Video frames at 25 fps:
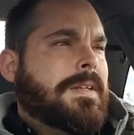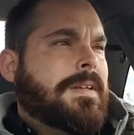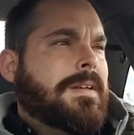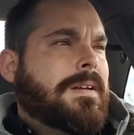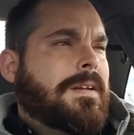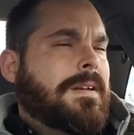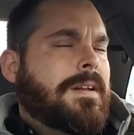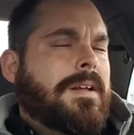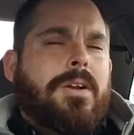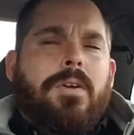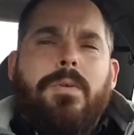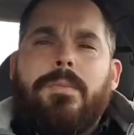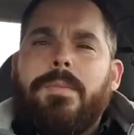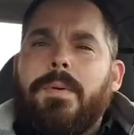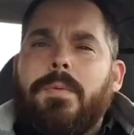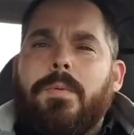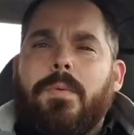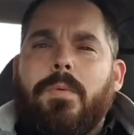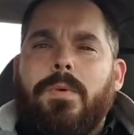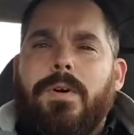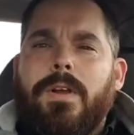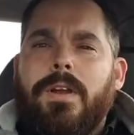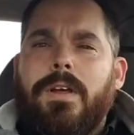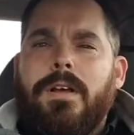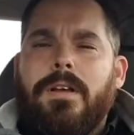I don't
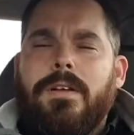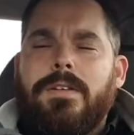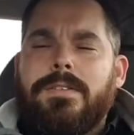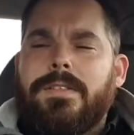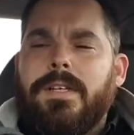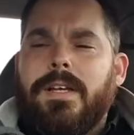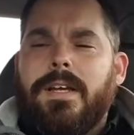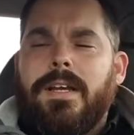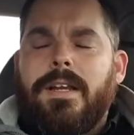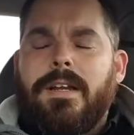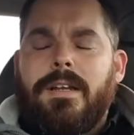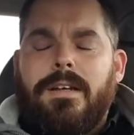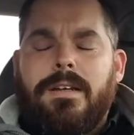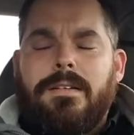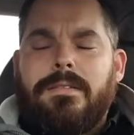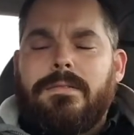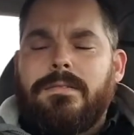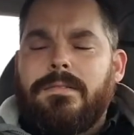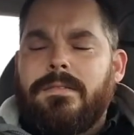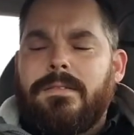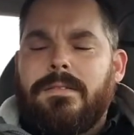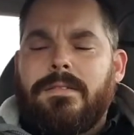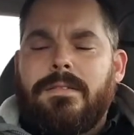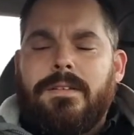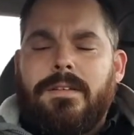remember what else. I gotta
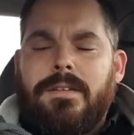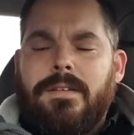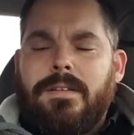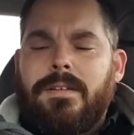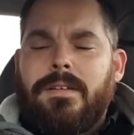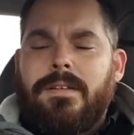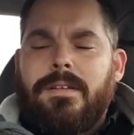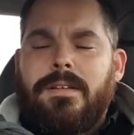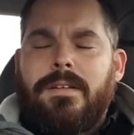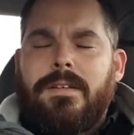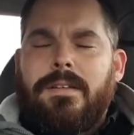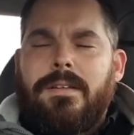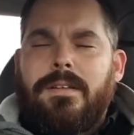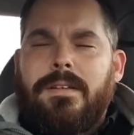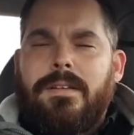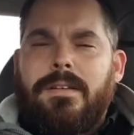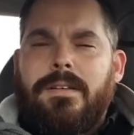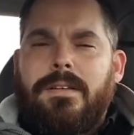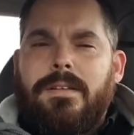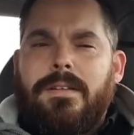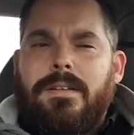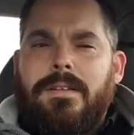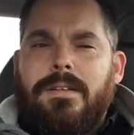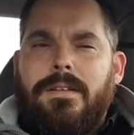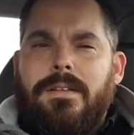
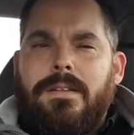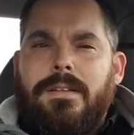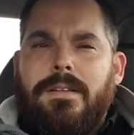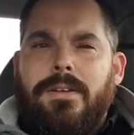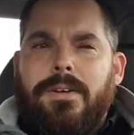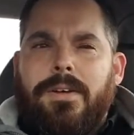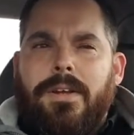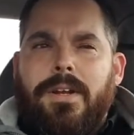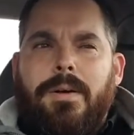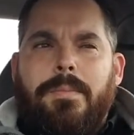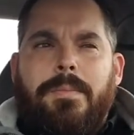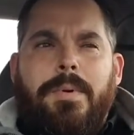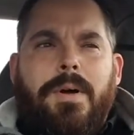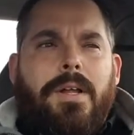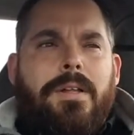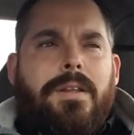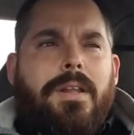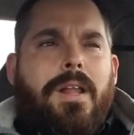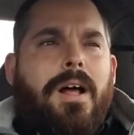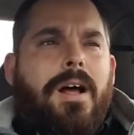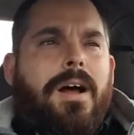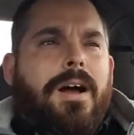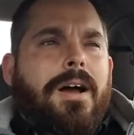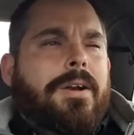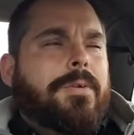look it up
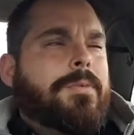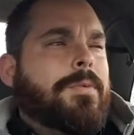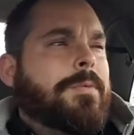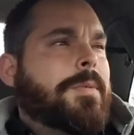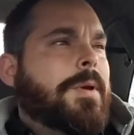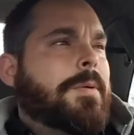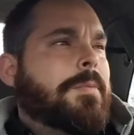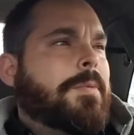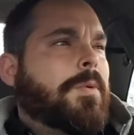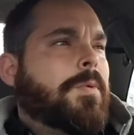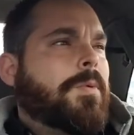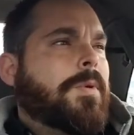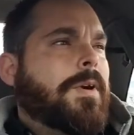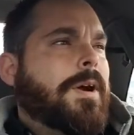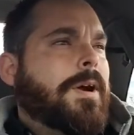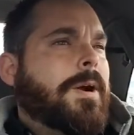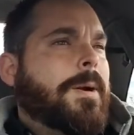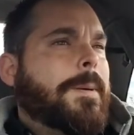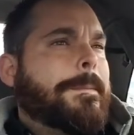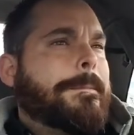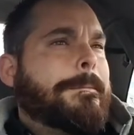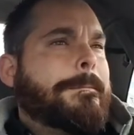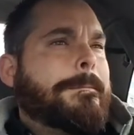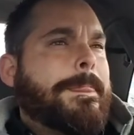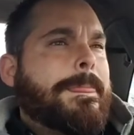online, remember
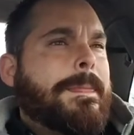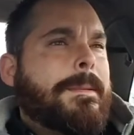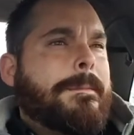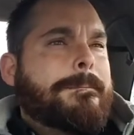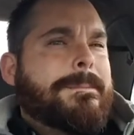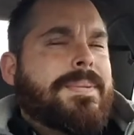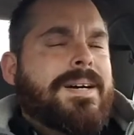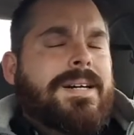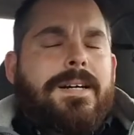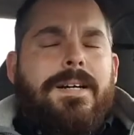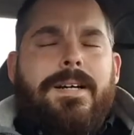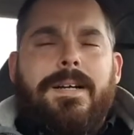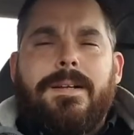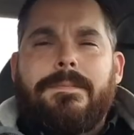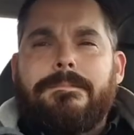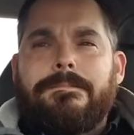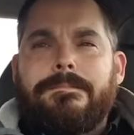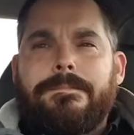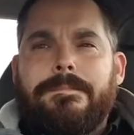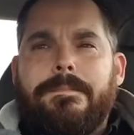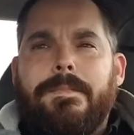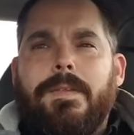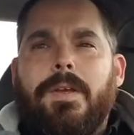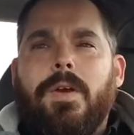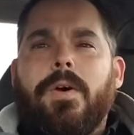where. But
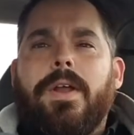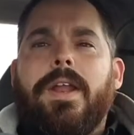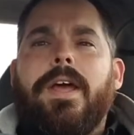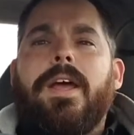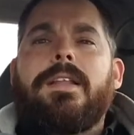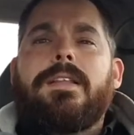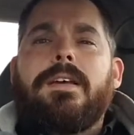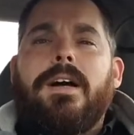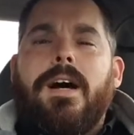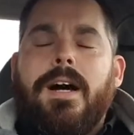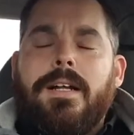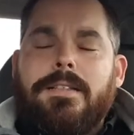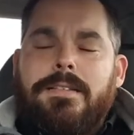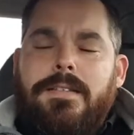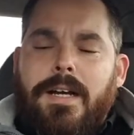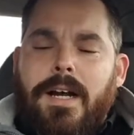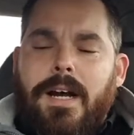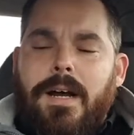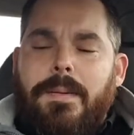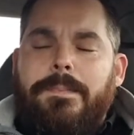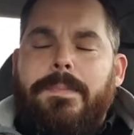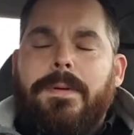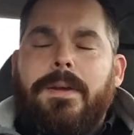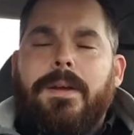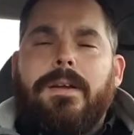going ahead to Hot
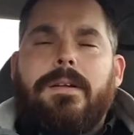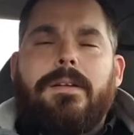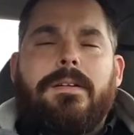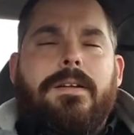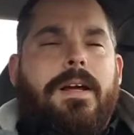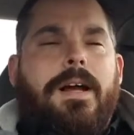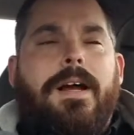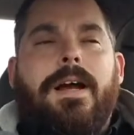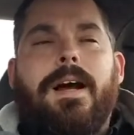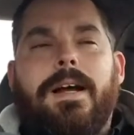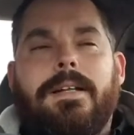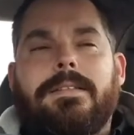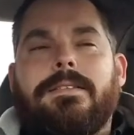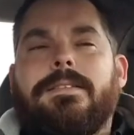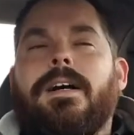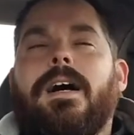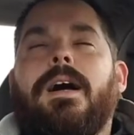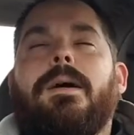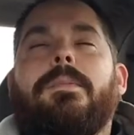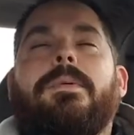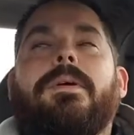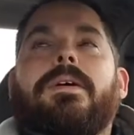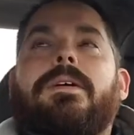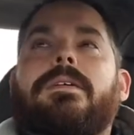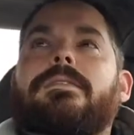Topic, and Hot
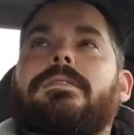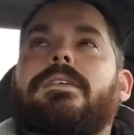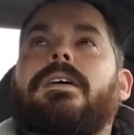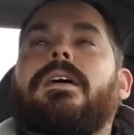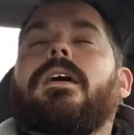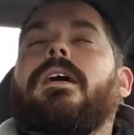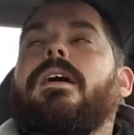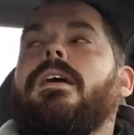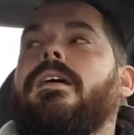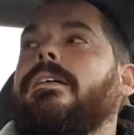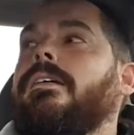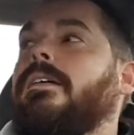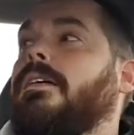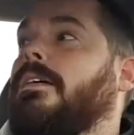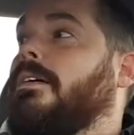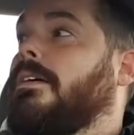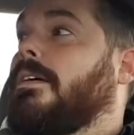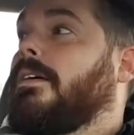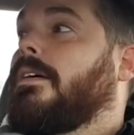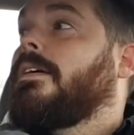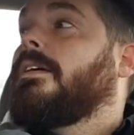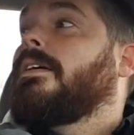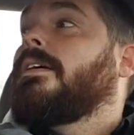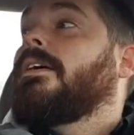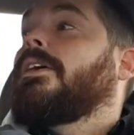Topic, duh
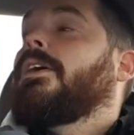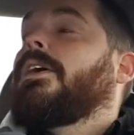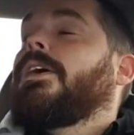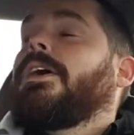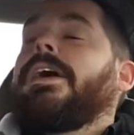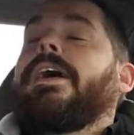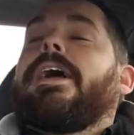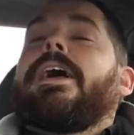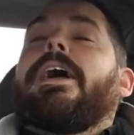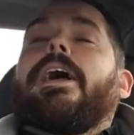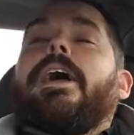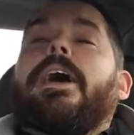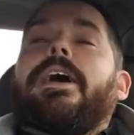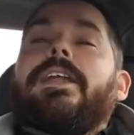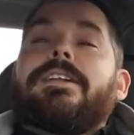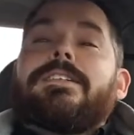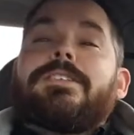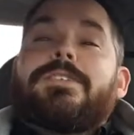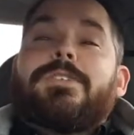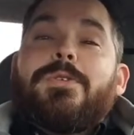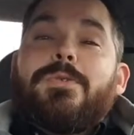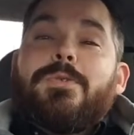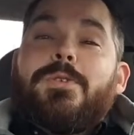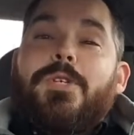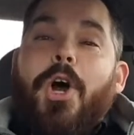
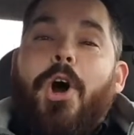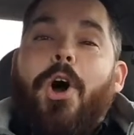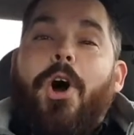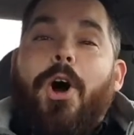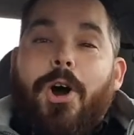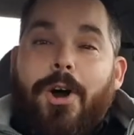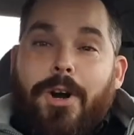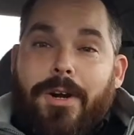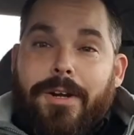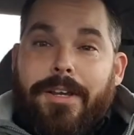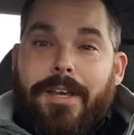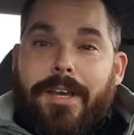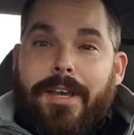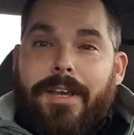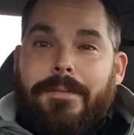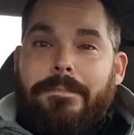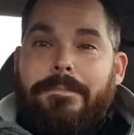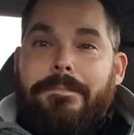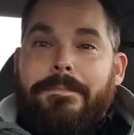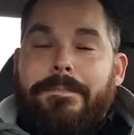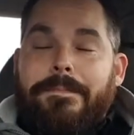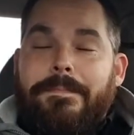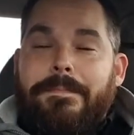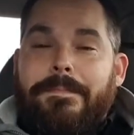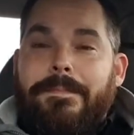heading to Target
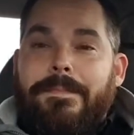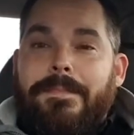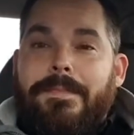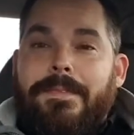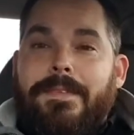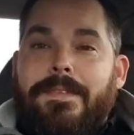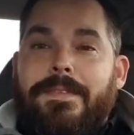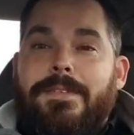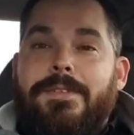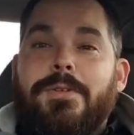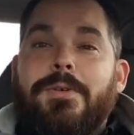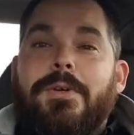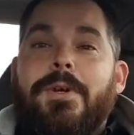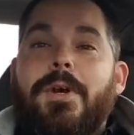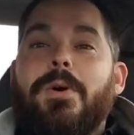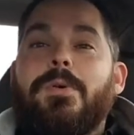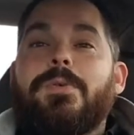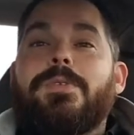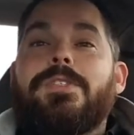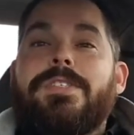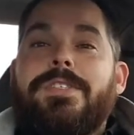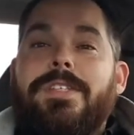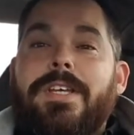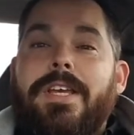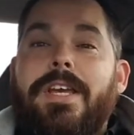to
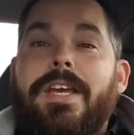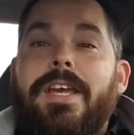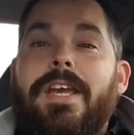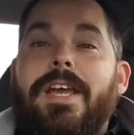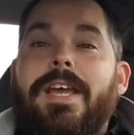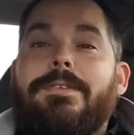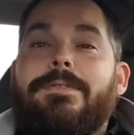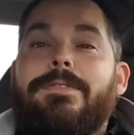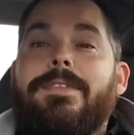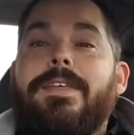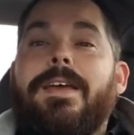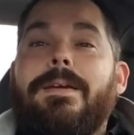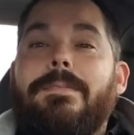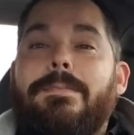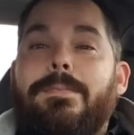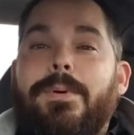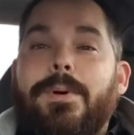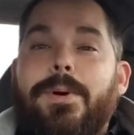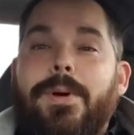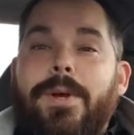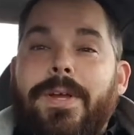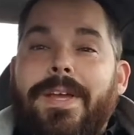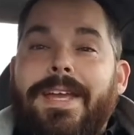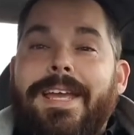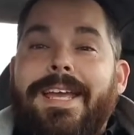go see if they
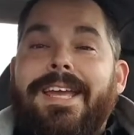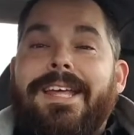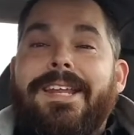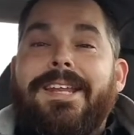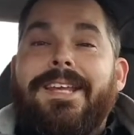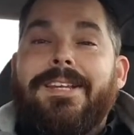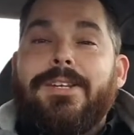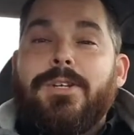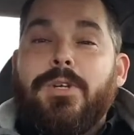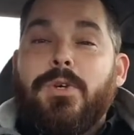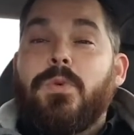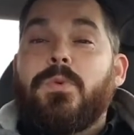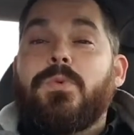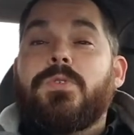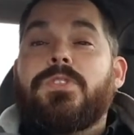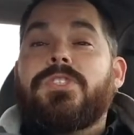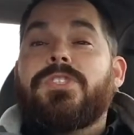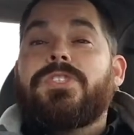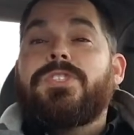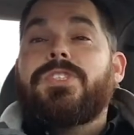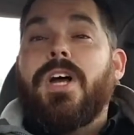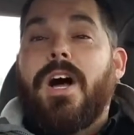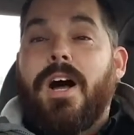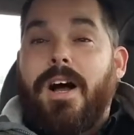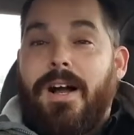put any new
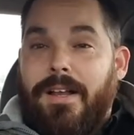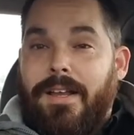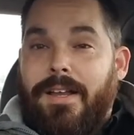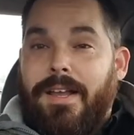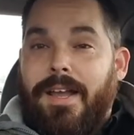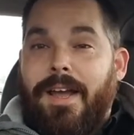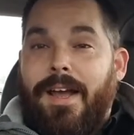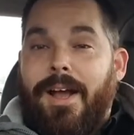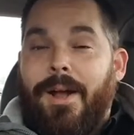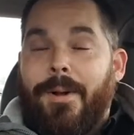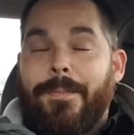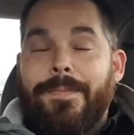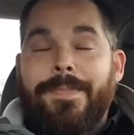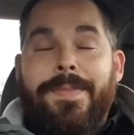stock out.